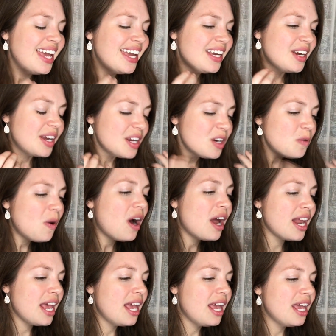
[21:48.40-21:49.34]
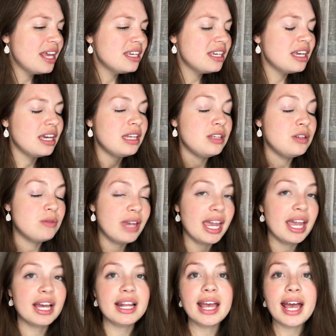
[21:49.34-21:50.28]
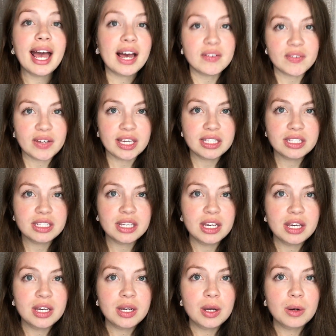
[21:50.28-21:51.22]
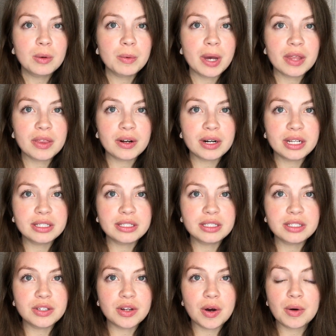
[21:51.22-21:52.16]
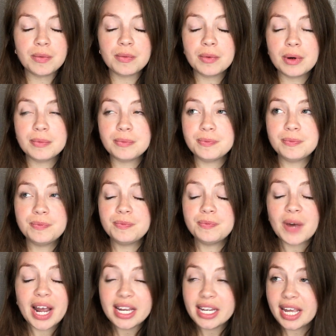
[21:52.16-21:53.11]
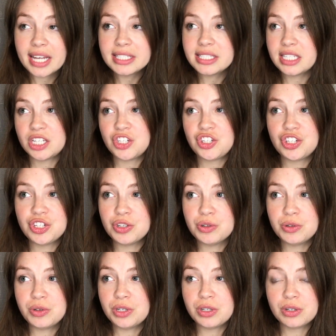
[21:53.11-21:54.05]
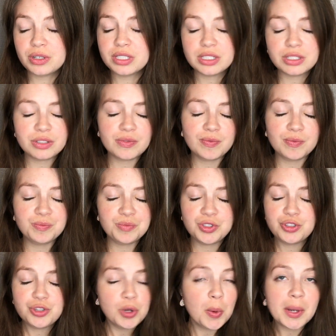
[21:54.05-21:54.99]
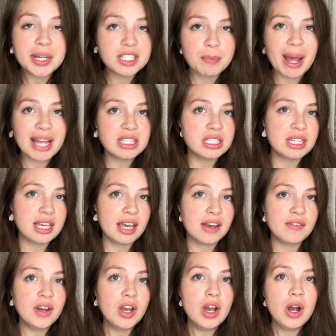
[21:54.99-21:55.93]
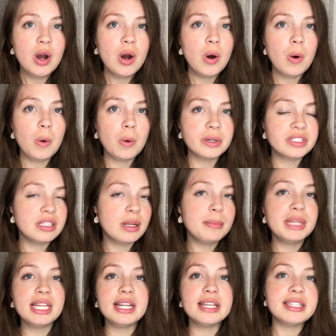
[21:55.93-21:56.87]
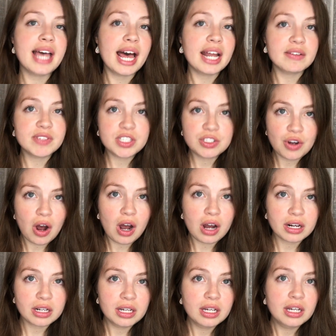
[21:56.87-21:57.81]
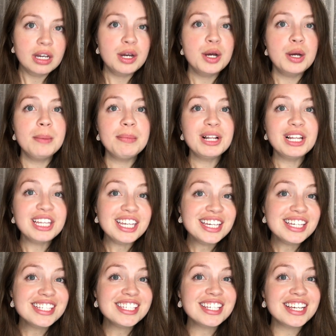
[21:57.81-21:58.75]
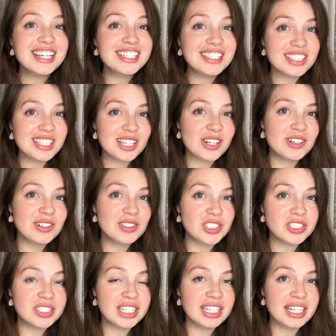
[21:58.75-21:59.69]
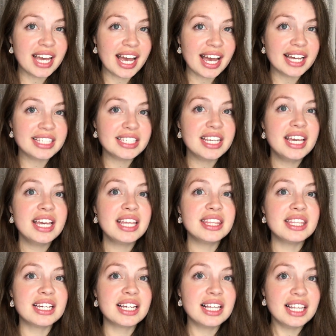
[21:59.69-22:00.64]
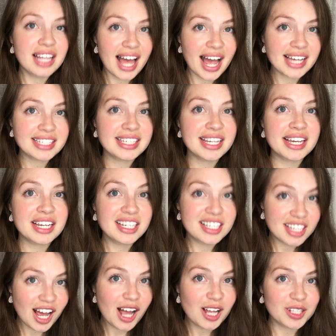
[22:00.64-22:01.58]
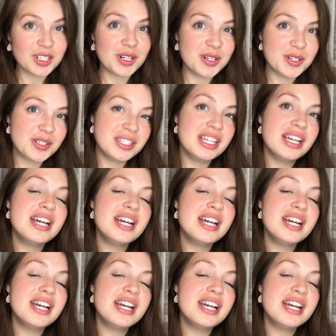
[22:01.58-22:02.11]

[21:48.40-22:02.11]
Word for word: You're gonna want it, and you can't have it. Whether it's, you know, a finance issue, you know, because it's too expensive, or something is out of stock. Please consider looking at the classic colors,